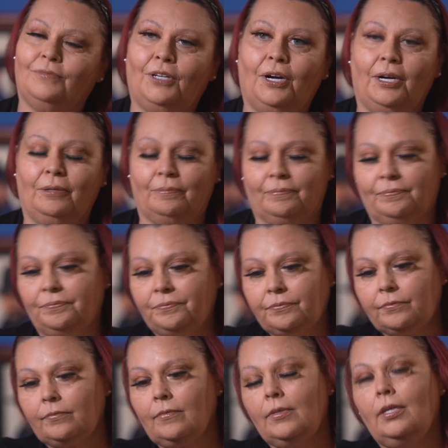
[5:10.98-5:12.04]
right
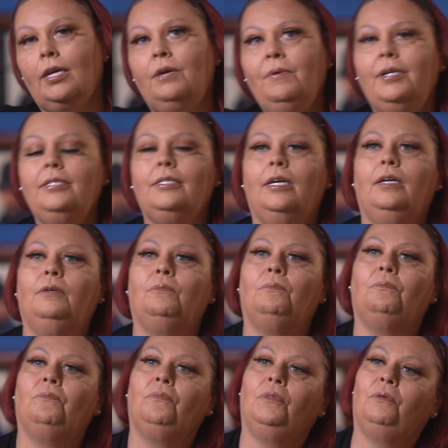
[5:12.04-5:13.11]
anyways um,
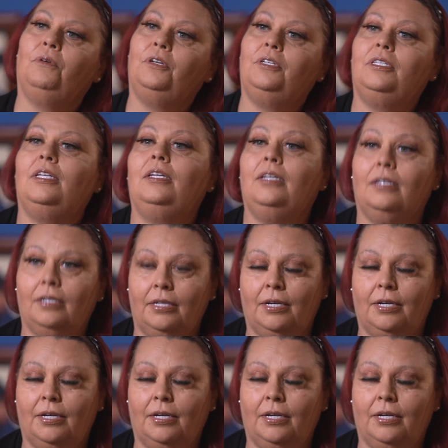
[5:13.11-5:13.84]
we were just sitting down to